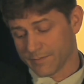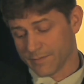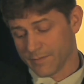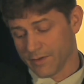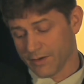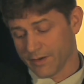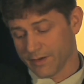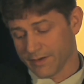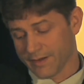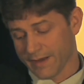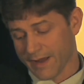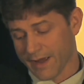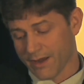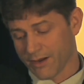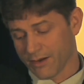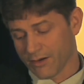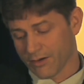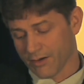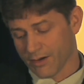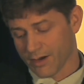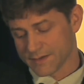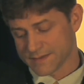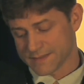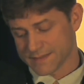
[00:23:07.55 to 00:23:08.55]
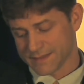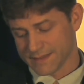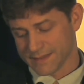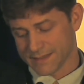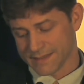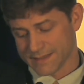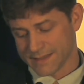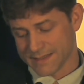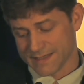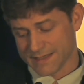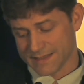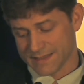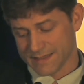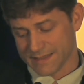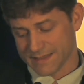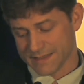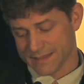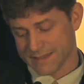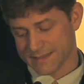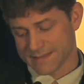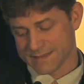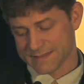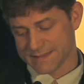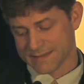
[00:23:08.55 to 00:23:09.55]
Looking down across the
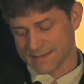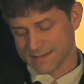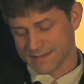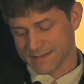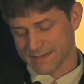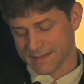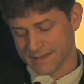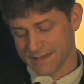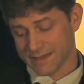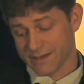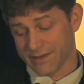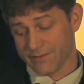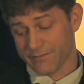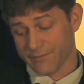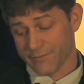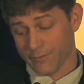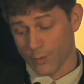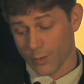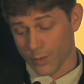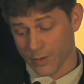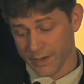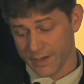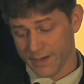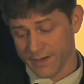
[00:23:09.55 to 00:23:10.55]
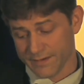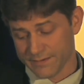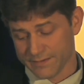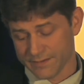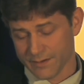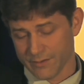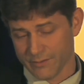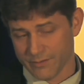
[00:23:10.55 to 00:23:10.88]
list, in the 40s,